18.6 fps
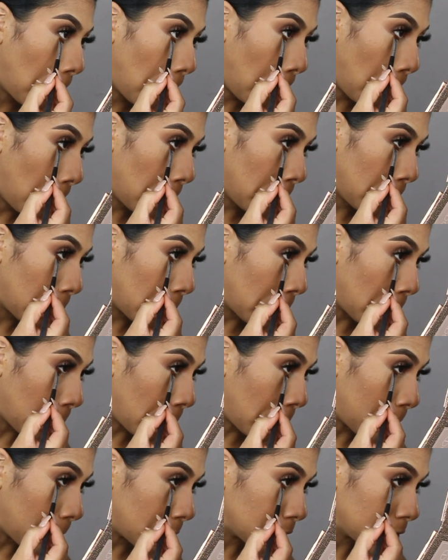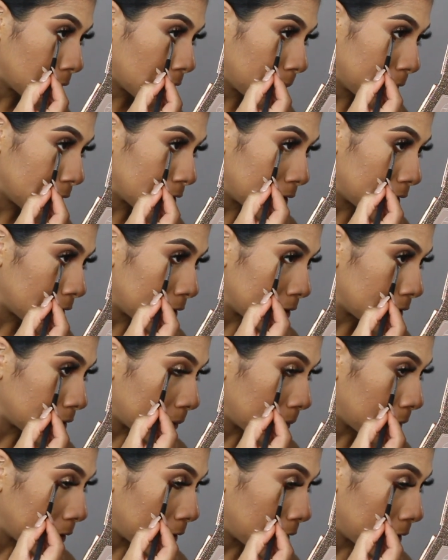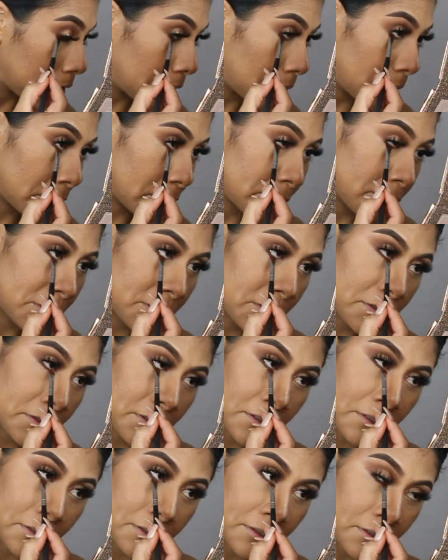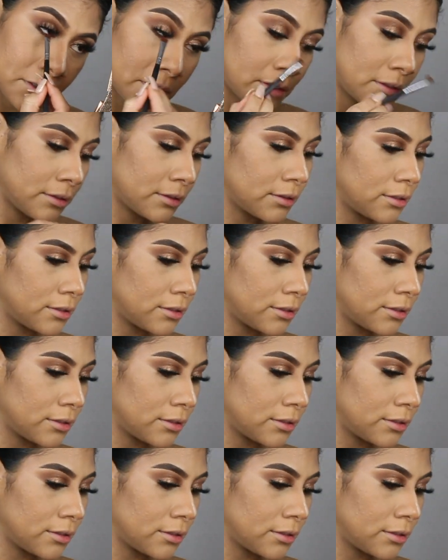on here. I'm also going to be taking some color. Make sure you connect it.